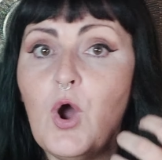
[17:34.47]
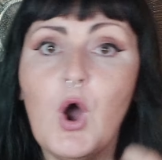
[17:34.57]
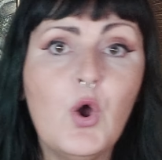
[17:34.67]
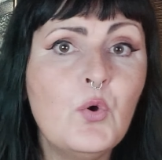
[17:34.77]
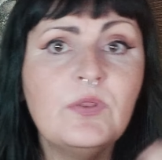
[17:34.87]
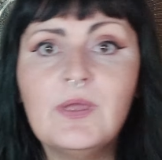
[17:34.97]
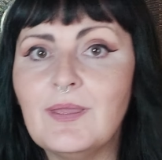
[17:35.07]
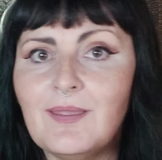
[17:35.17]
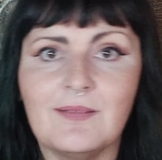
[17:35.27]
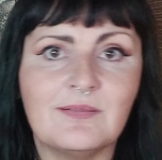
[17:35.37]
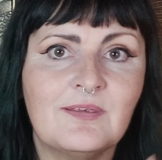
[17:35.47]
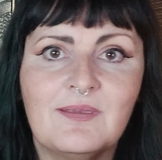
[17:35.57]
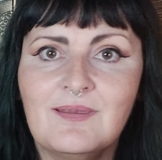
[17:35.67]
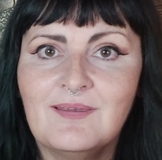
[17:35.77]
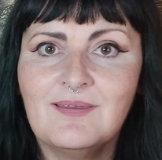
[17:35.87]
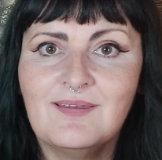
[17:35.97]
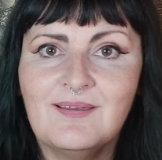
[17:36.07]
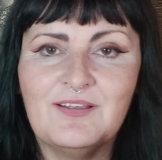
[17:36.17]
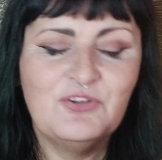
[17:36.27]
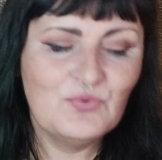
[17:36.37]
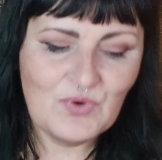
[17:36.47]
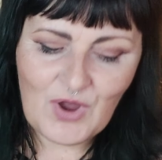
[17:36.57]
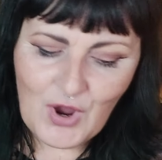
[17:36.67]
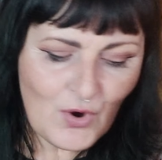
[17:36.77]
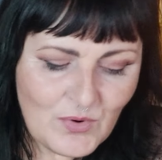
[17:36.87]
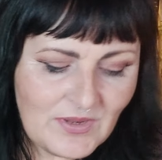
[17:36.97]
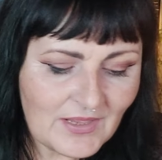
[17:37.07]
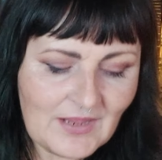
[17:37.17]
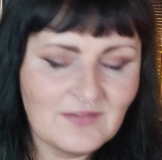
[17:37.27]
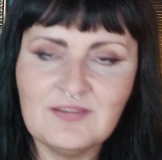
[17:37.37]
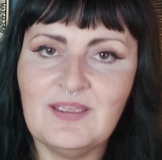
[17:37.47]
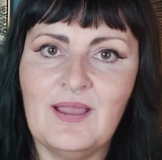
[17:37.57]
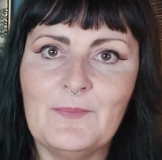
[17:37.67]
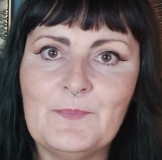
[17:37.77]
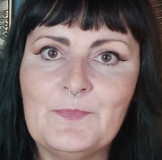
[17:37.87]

own it. You owning it here.